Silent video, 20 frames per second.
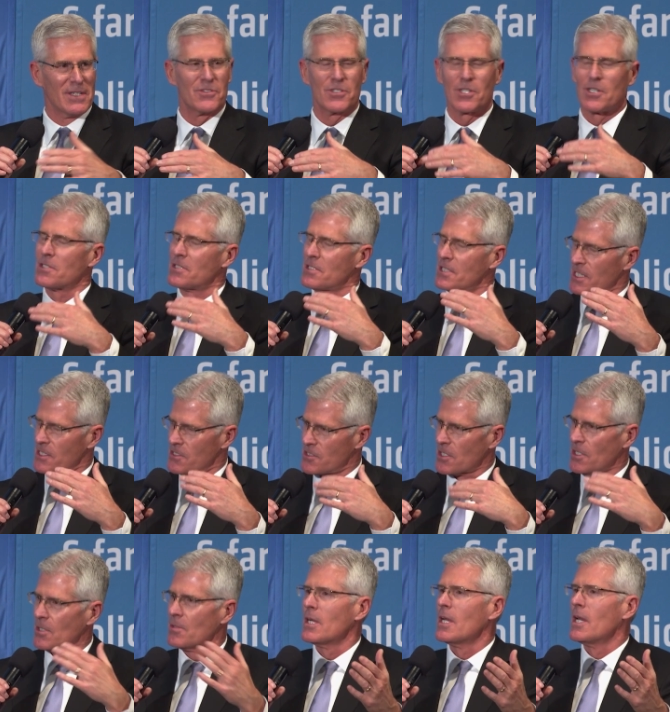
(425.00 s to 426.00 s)
certainty.
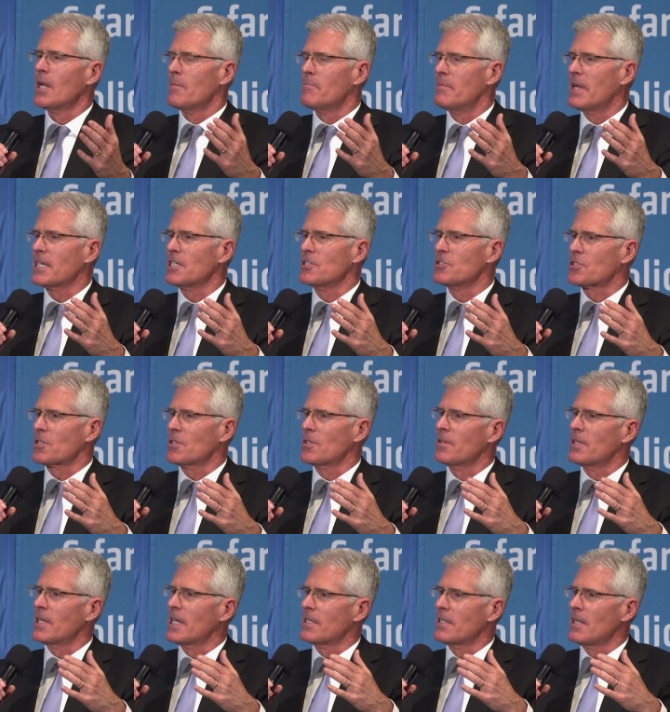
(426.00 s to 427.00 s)
So making sure
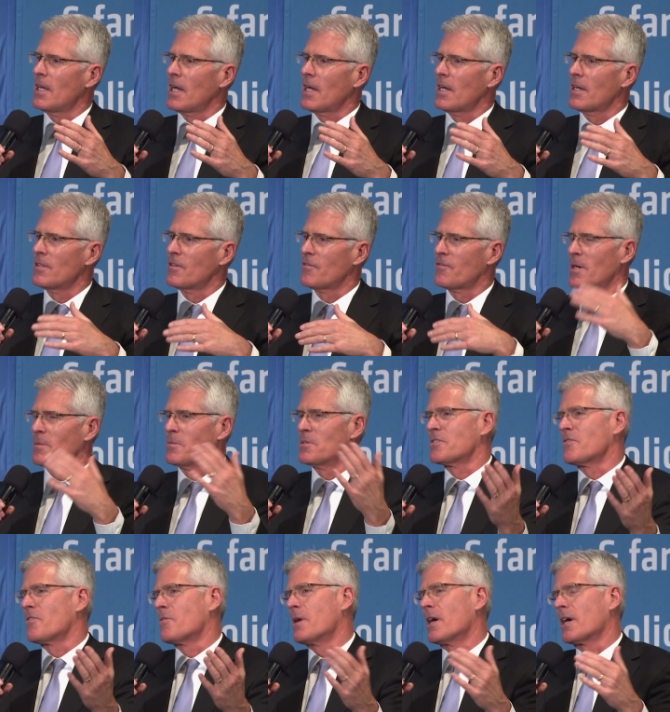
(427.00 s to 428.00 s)
that uh, the
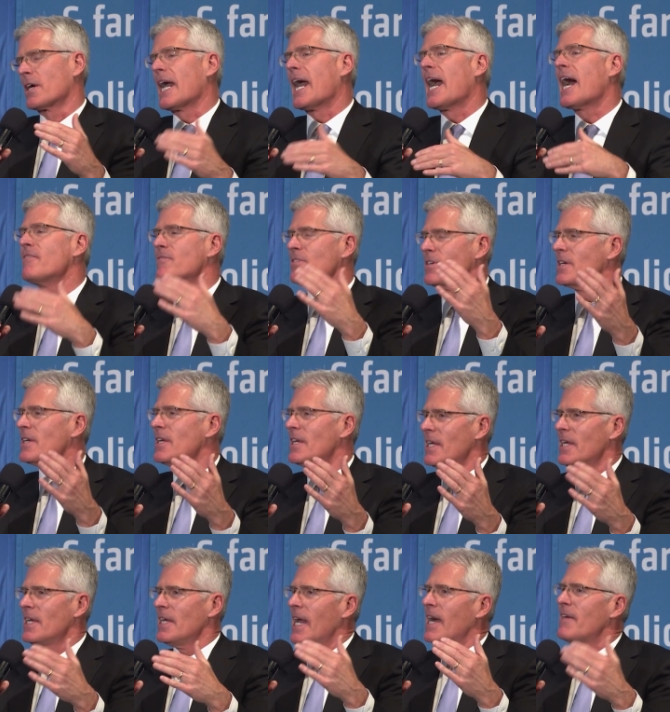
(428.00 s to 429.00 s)
farmers of America have a
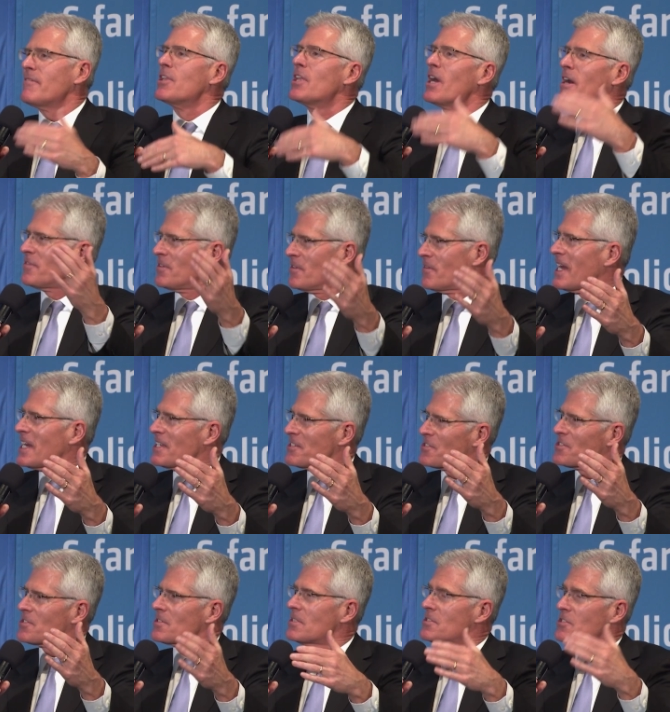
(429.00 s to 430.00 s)
have enough of that
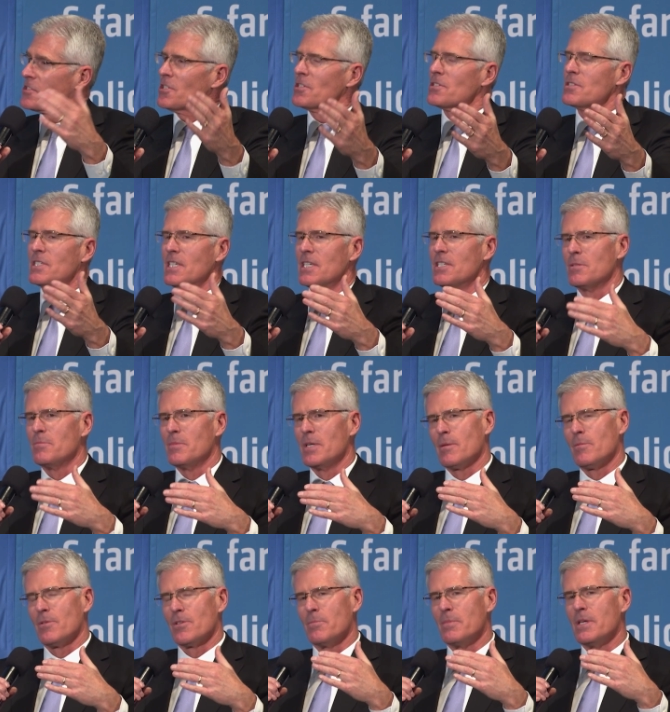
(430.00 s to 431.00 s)
certainty to be
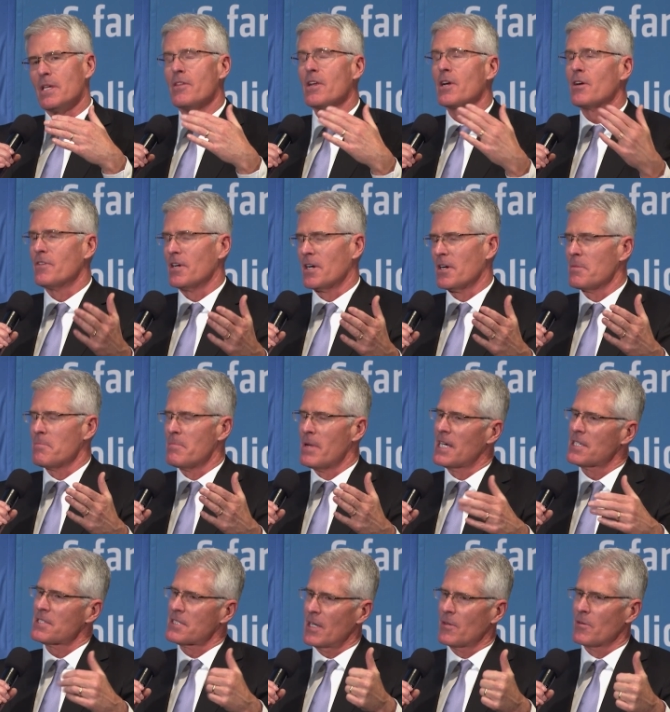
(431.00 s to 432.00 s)
able to be their very
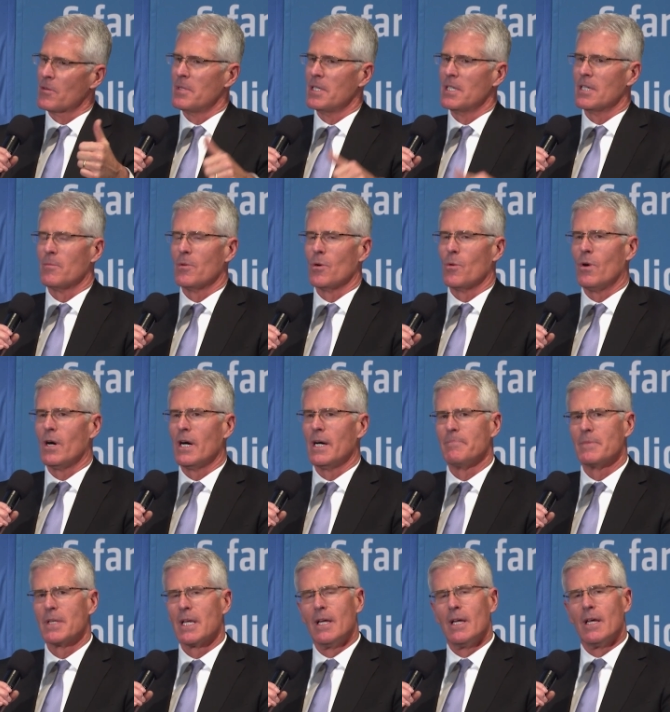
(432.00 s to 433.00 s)
best. That would be number
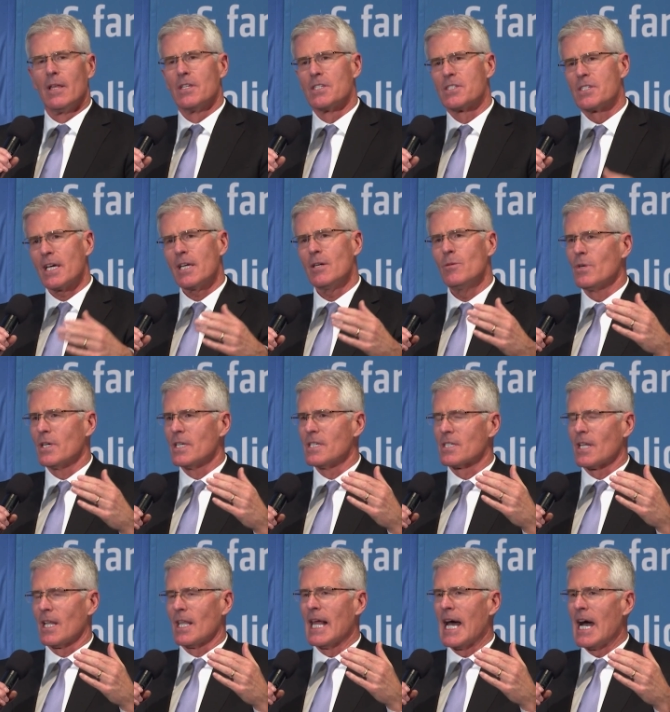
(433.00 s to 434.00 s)
one. The second one
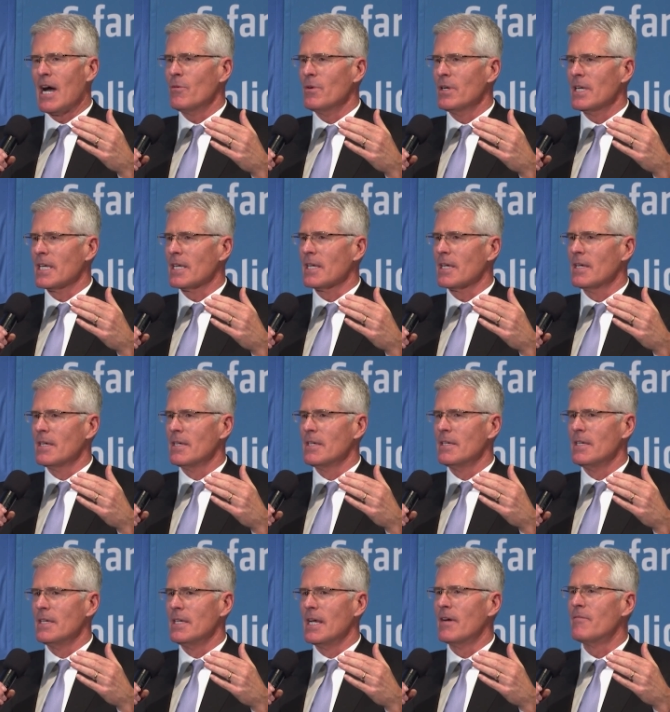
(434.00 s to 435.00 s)
is allowing
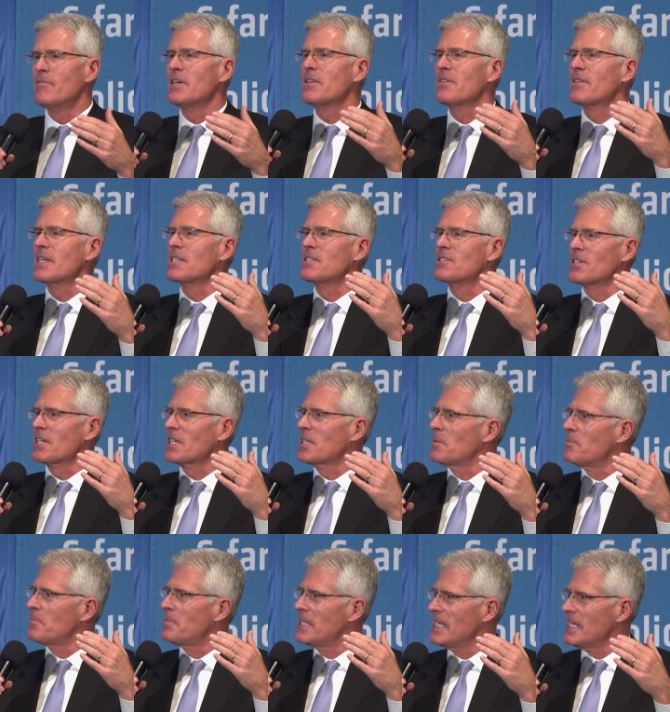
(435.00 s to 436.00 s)
everything to
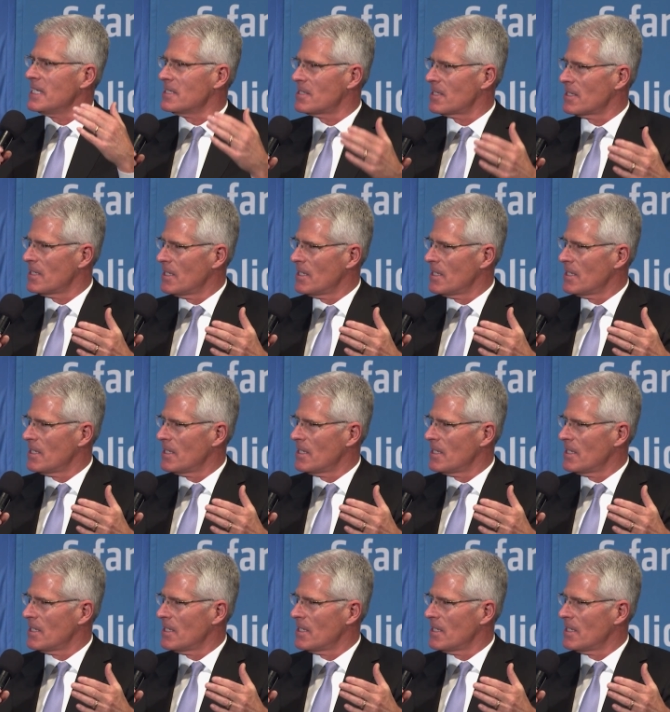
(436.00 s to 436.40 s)
compete.